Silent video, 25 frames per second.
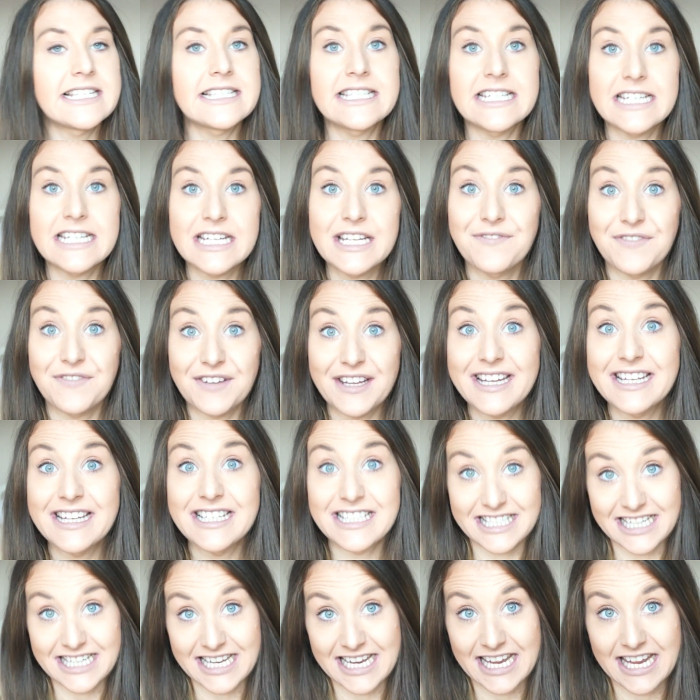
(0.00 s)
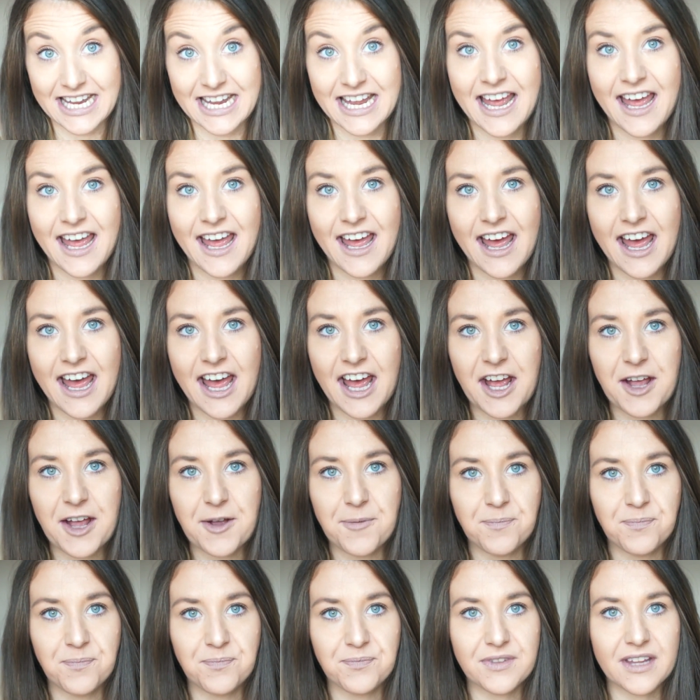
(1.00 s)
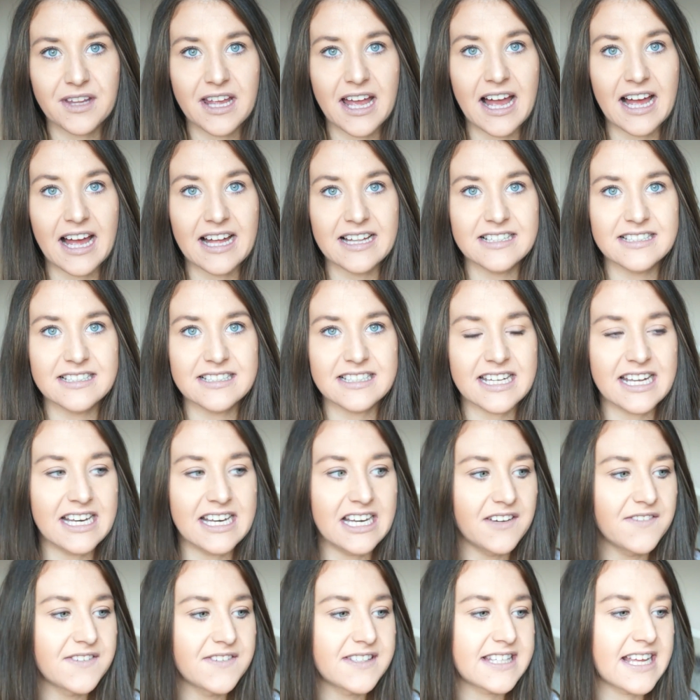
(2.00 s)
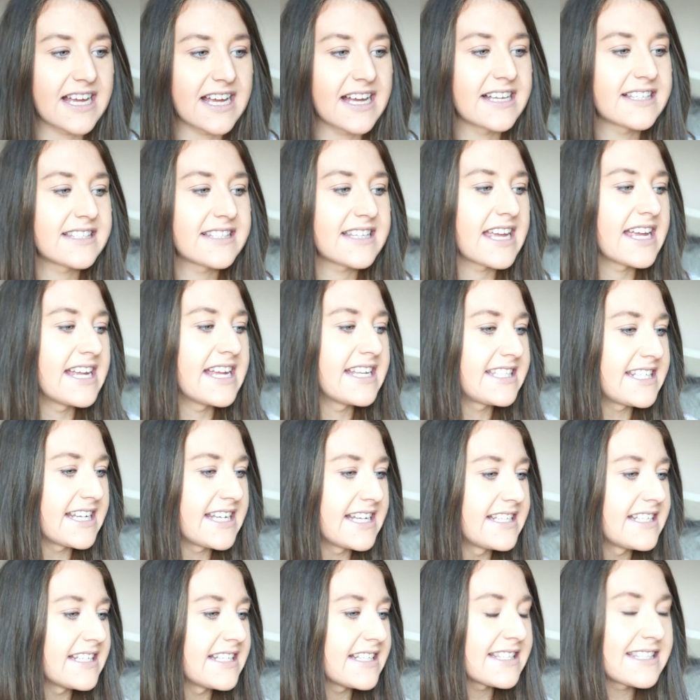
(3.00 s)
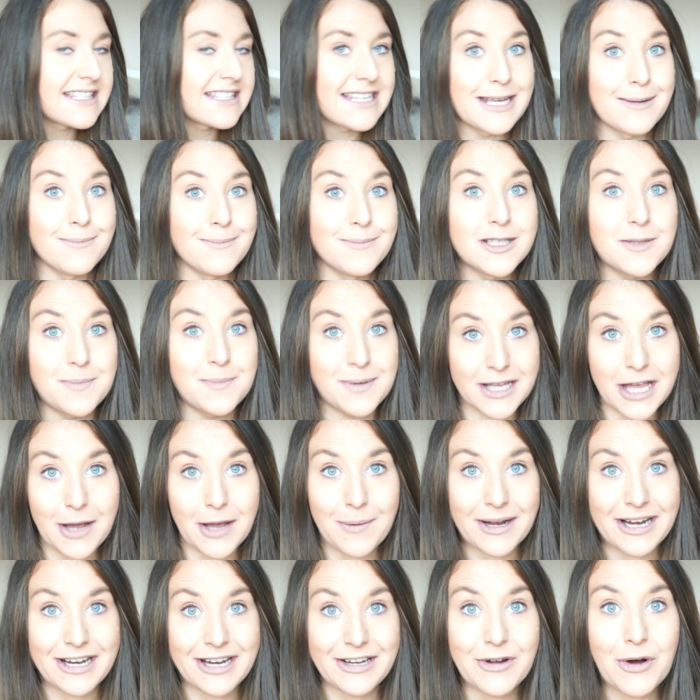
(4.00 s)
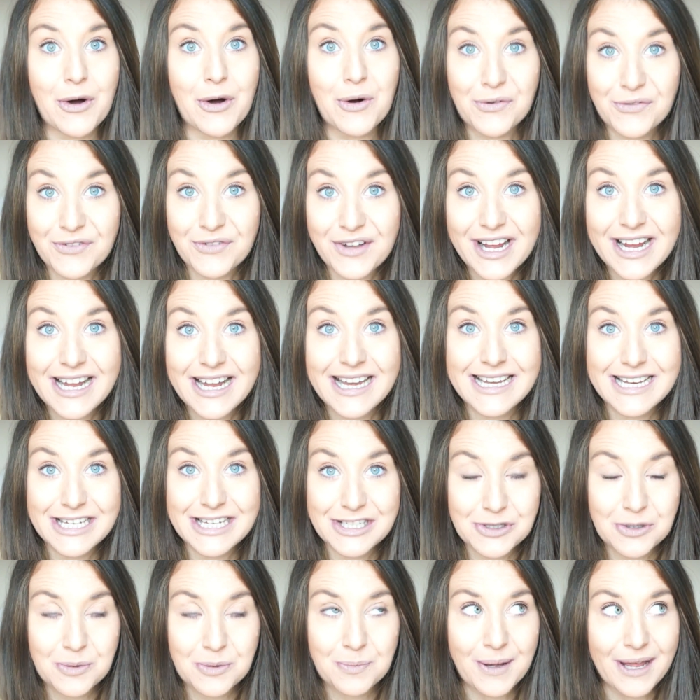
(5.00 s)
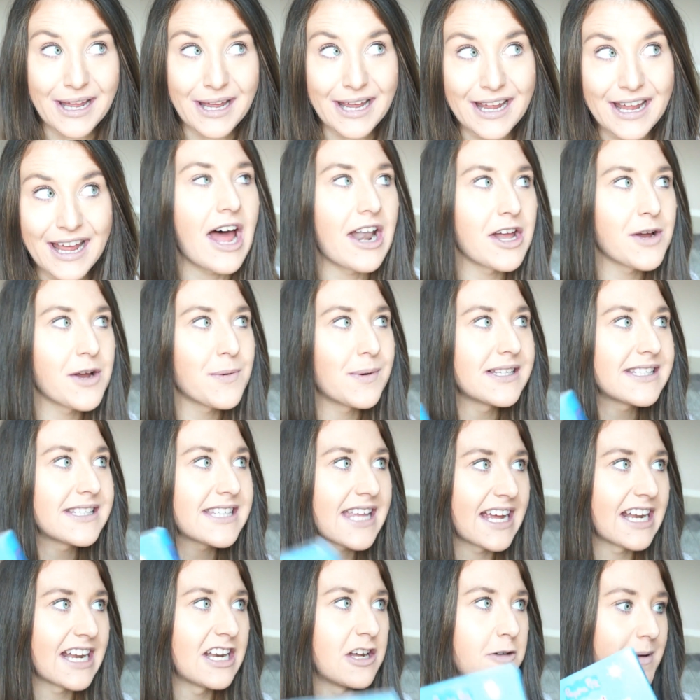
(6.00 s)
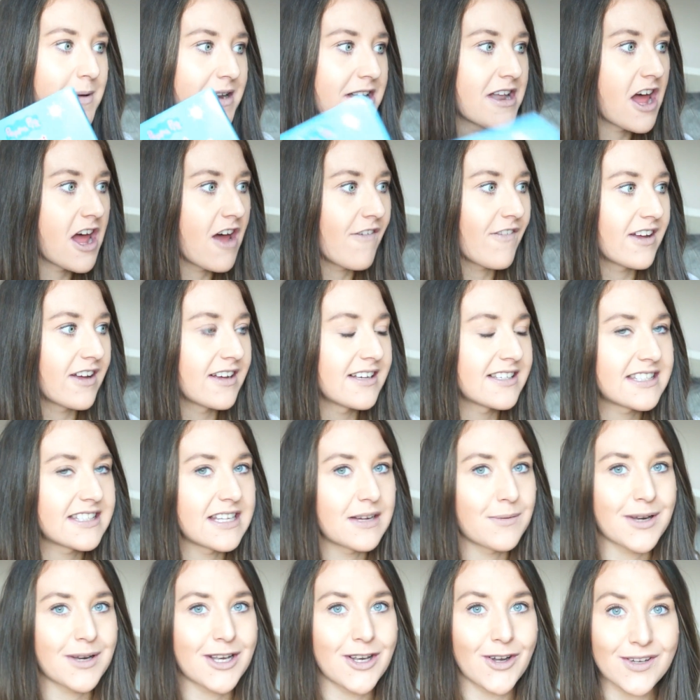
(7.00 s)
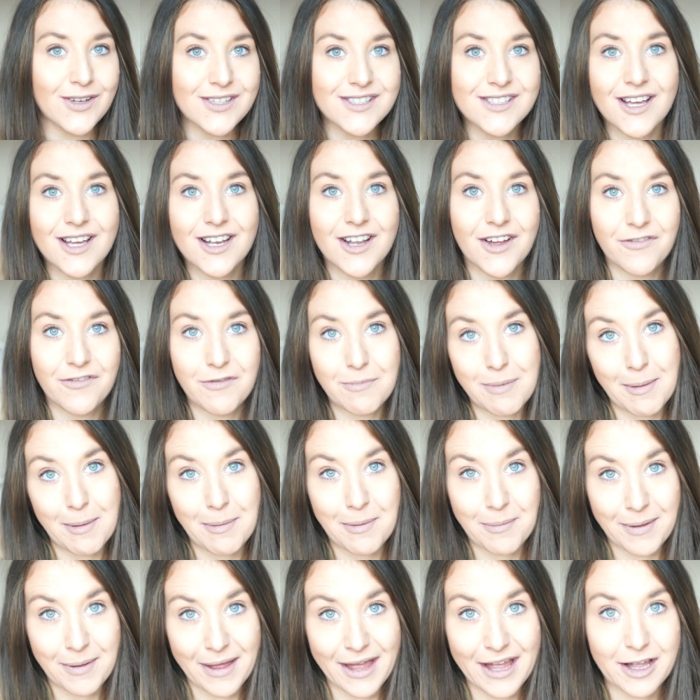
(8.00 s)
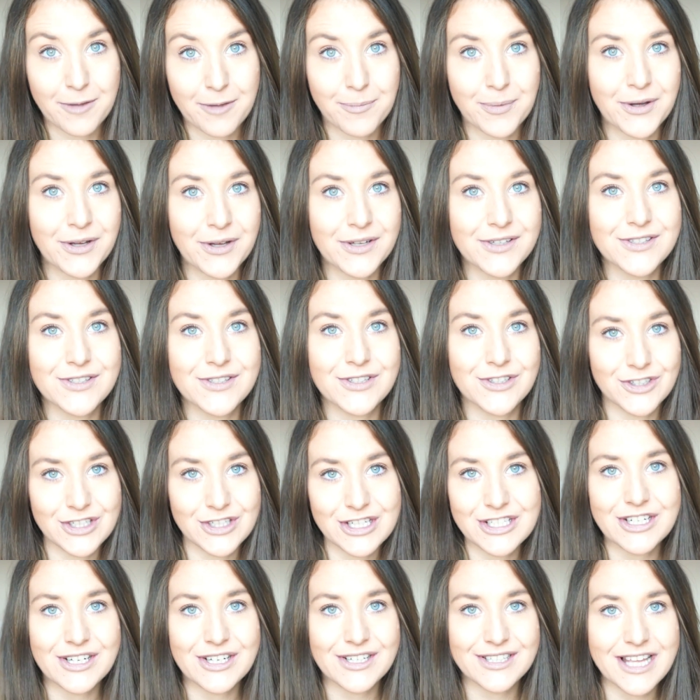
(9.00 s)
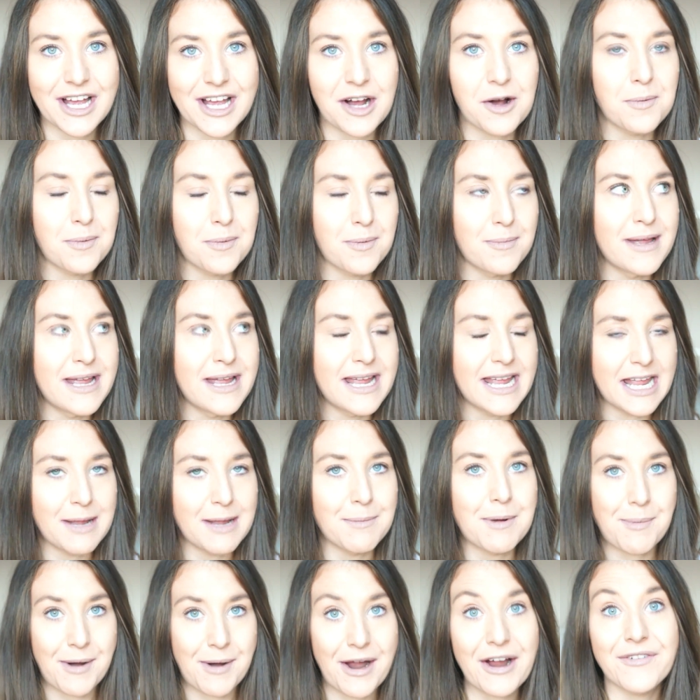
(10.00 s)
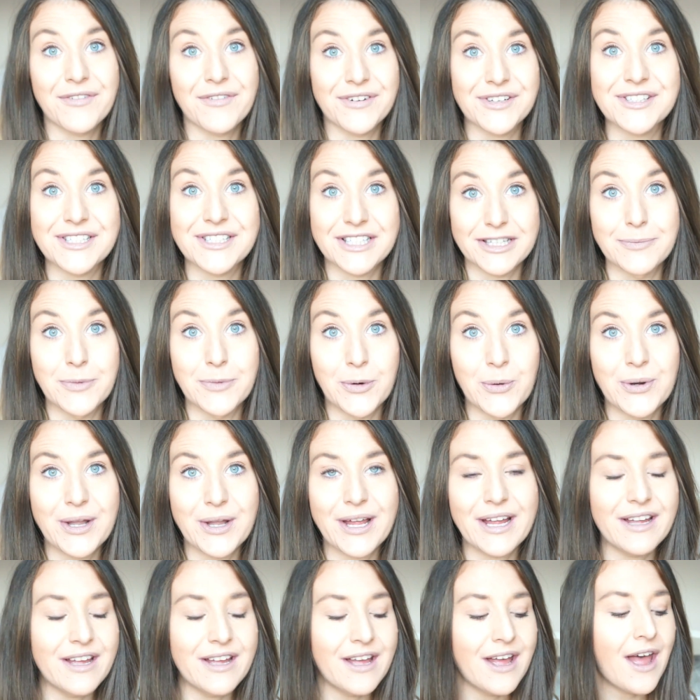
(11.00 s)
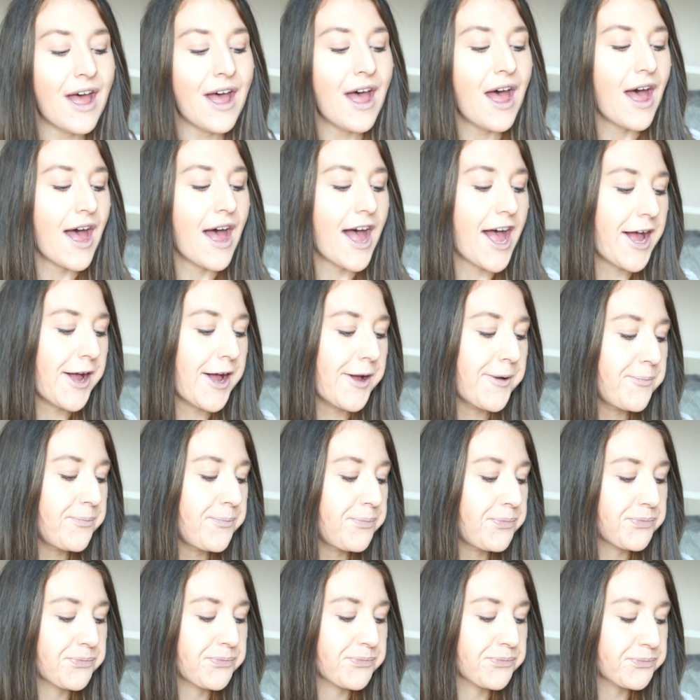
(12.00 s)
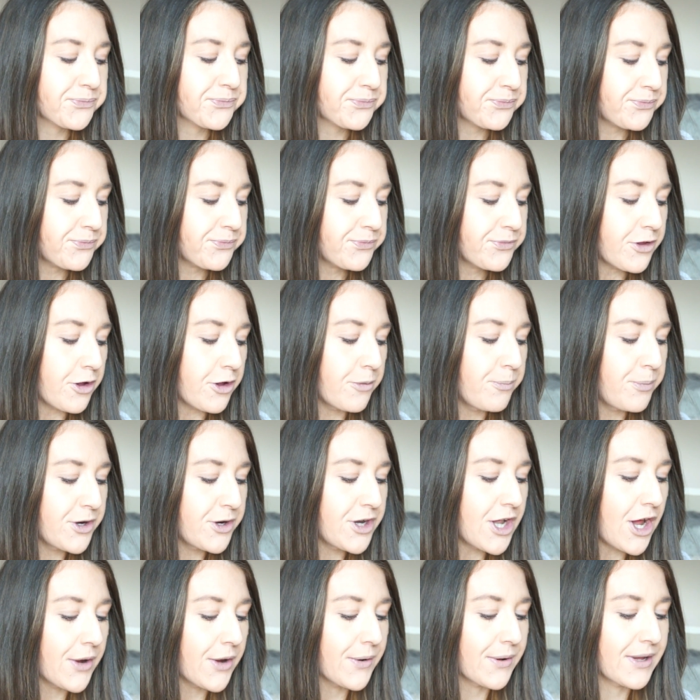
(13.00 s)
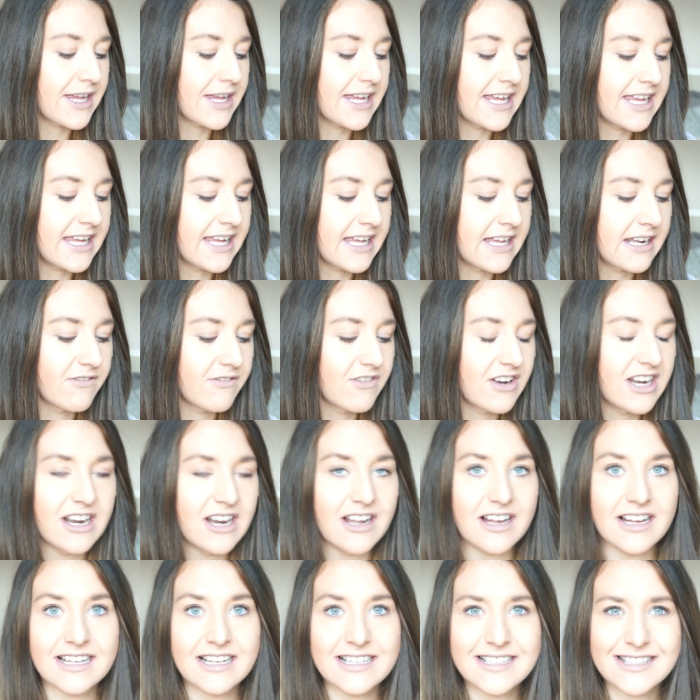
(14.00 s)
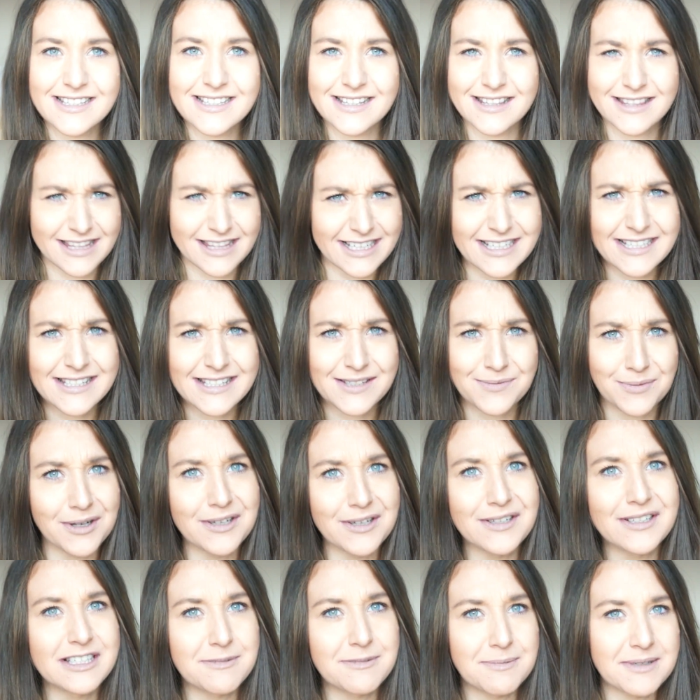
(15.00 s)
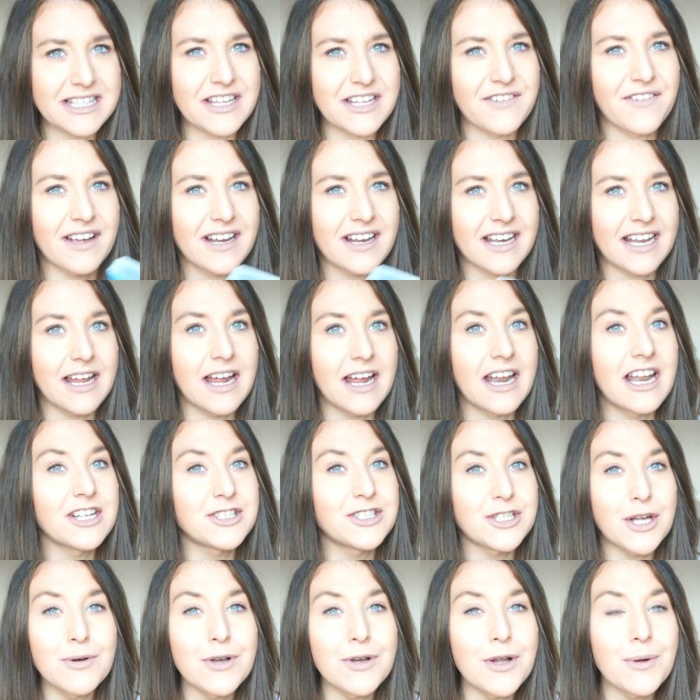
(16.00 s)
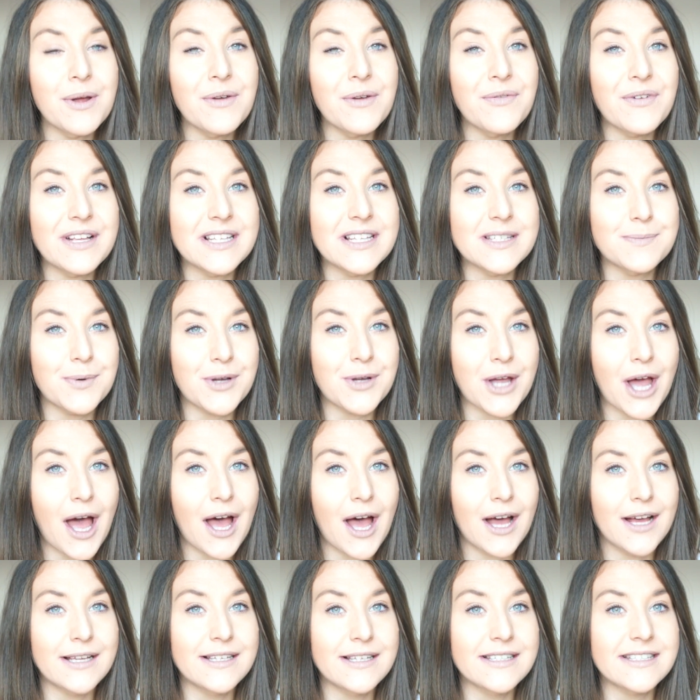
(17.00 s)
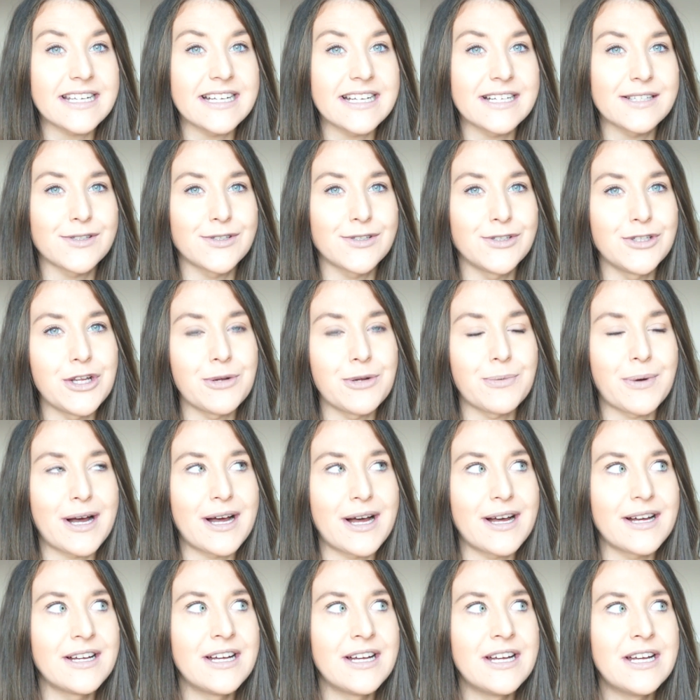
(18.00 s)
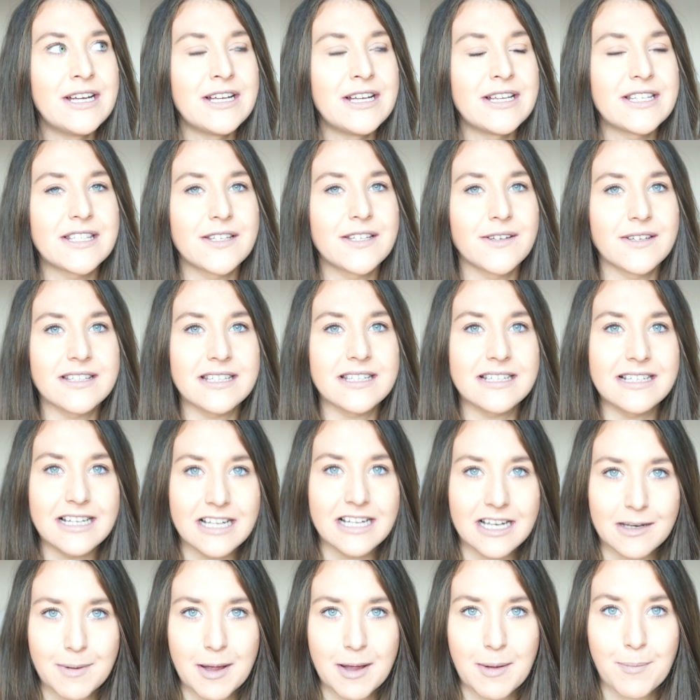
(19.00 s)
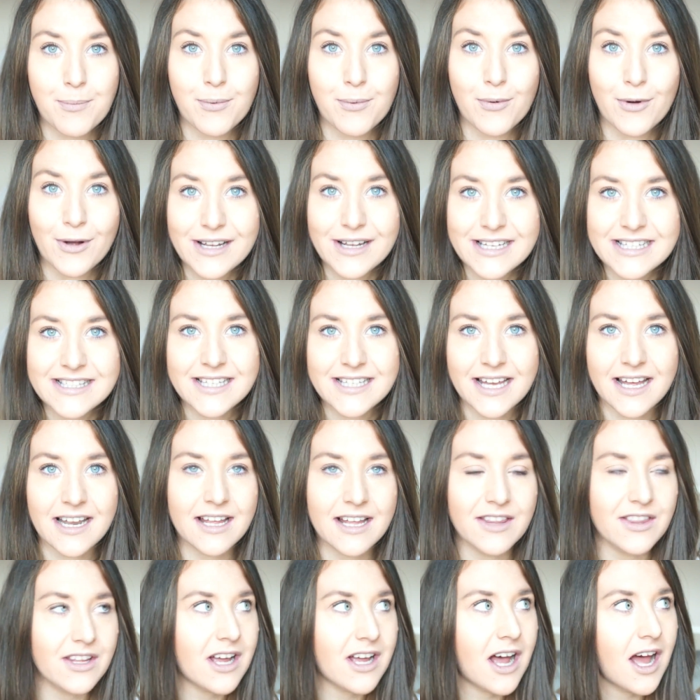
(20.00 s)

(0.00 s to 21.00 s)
DVD, and he loves this. He did seem to be going off it a little bit, and I was getting a little bit nervous that we'd lost our love for Peppa Pig, because she does help me eat my breakfast in the morning. But no, he really likes this one specifically, and I don't know if it's because it's newer, so it's a little bit brighter, like the